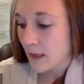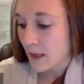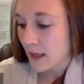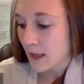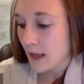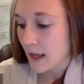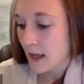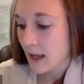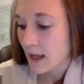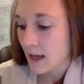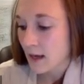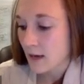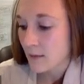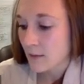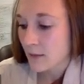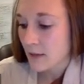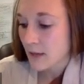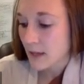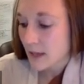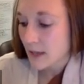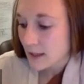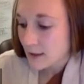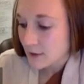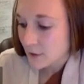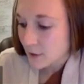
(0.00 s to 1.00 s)
and
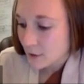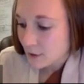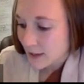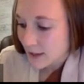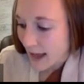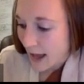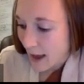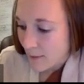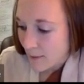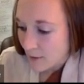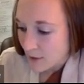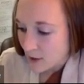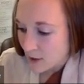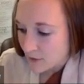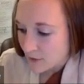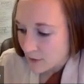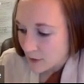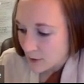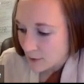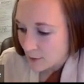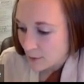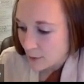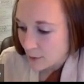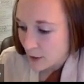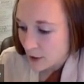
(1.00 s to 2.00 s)
because there's
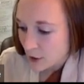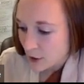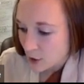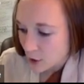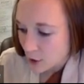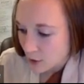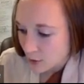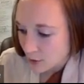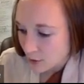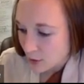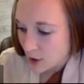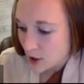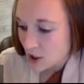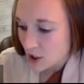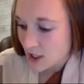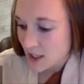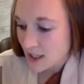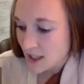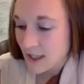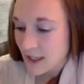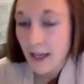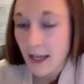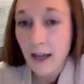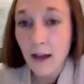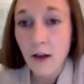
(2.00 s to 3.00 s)
atmospheric pressure
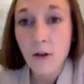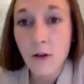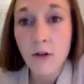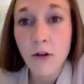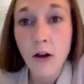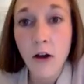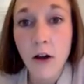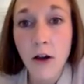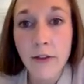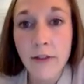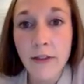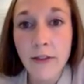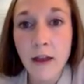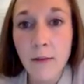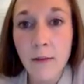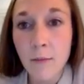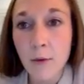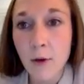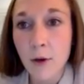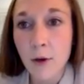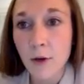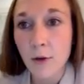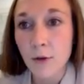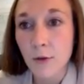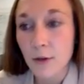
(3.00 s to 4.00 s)
pushing down on that
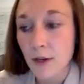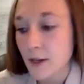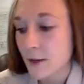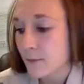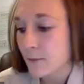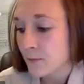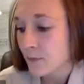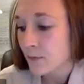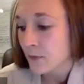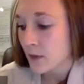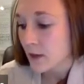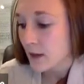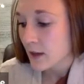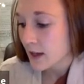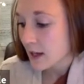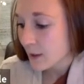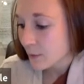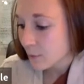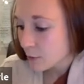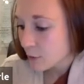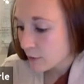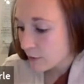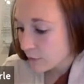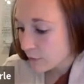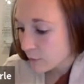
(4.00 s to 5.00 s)
mercury,
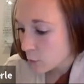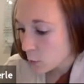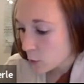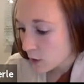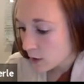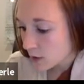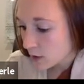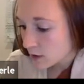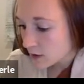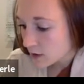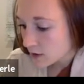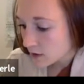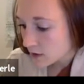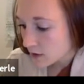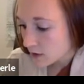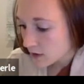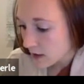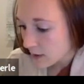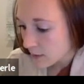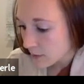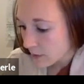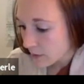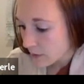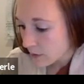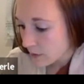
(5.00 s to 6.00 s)
it will force
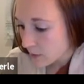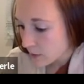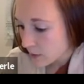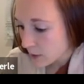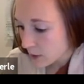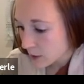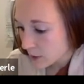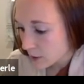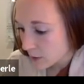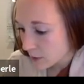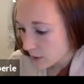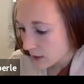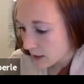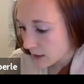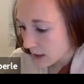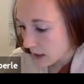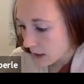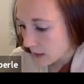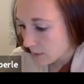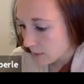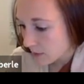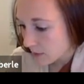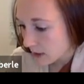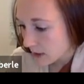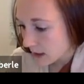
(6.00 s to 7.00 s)
some of the mercury
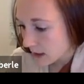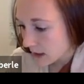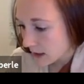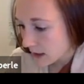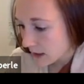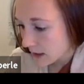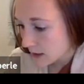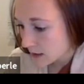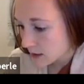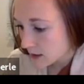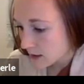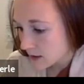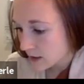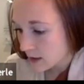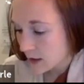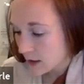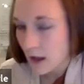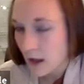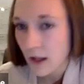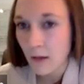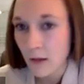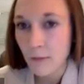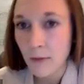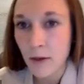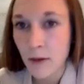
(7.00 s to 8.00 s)
up into the
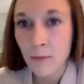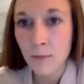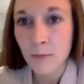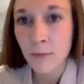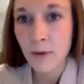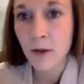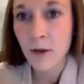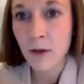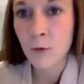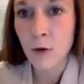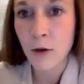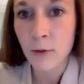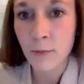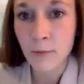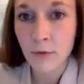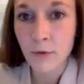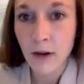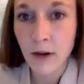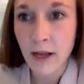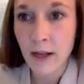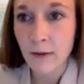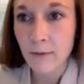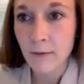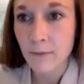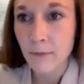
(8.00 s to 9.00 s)
column. And big whoop,
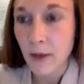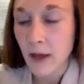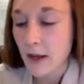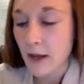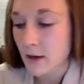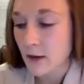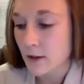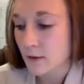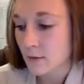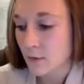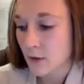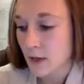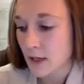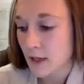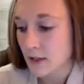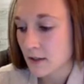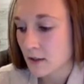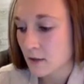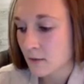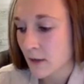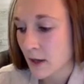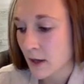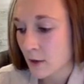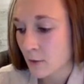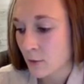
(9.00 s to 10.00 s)
right? Why does
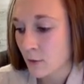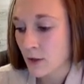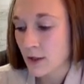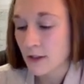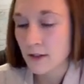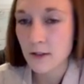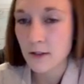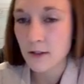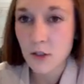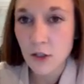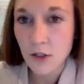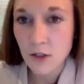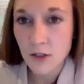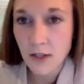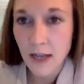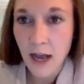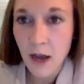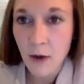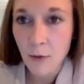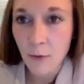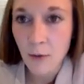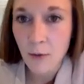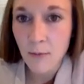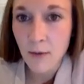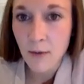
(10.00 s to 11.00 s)
this matter? Well, this is just
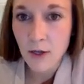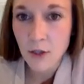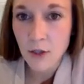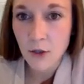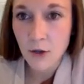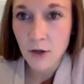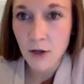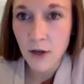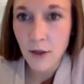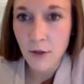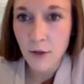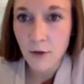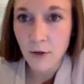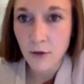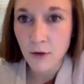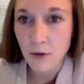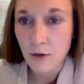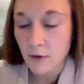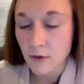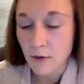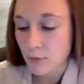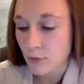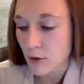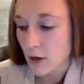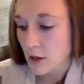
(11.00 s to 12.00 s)
how we measure another
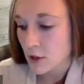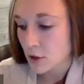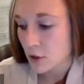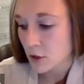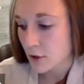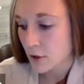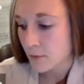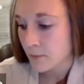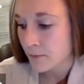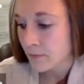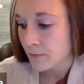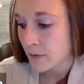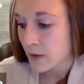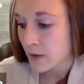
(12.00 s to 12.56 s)
unit of pressure.